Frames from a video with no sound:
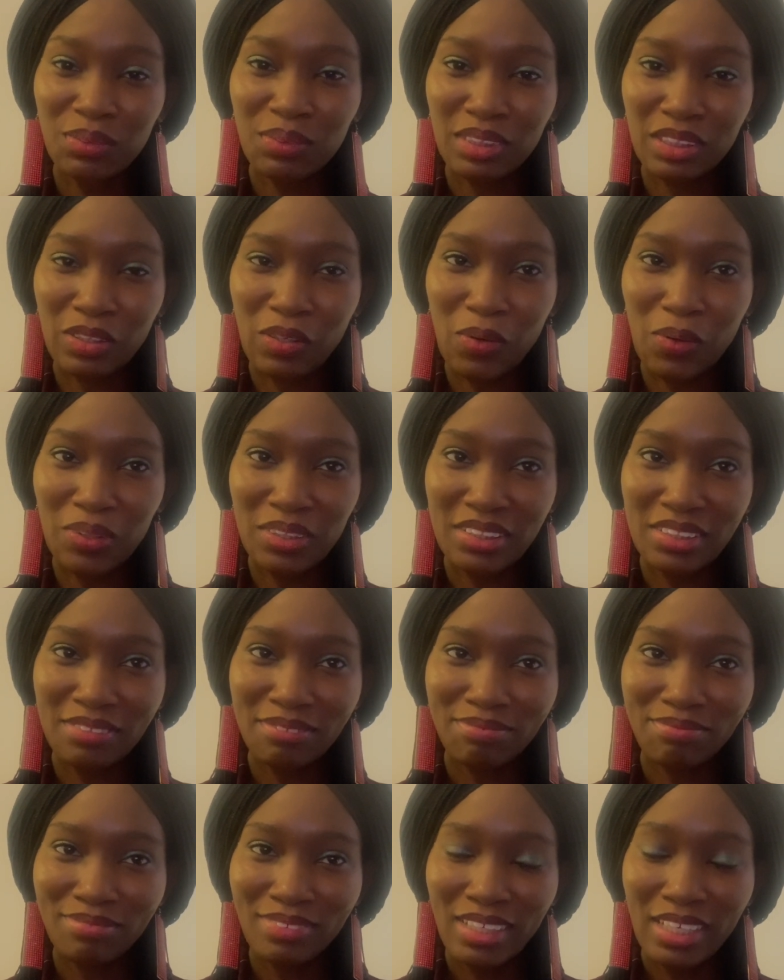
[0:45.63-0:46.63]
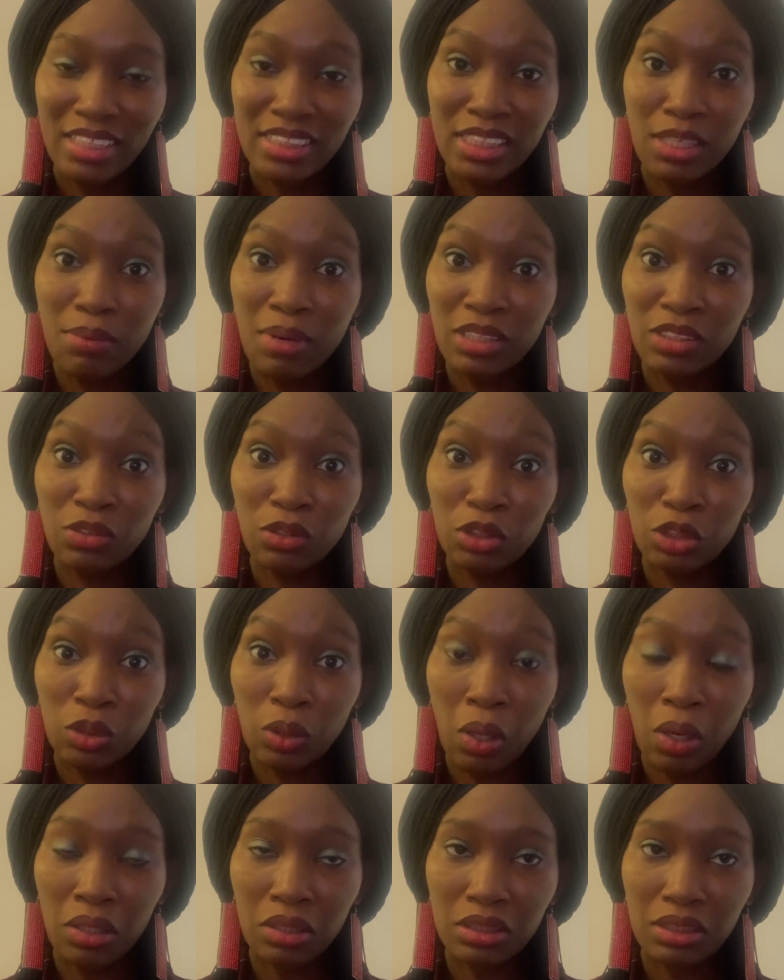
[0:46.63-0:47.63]
with God. They were so
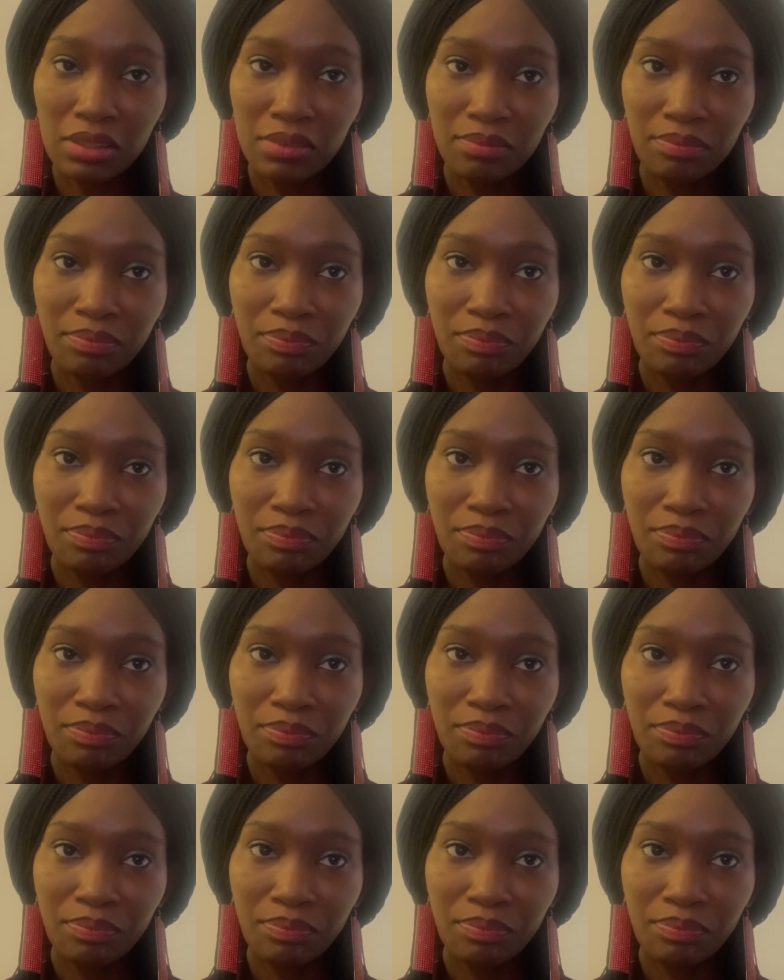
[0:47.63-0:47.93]
shocked.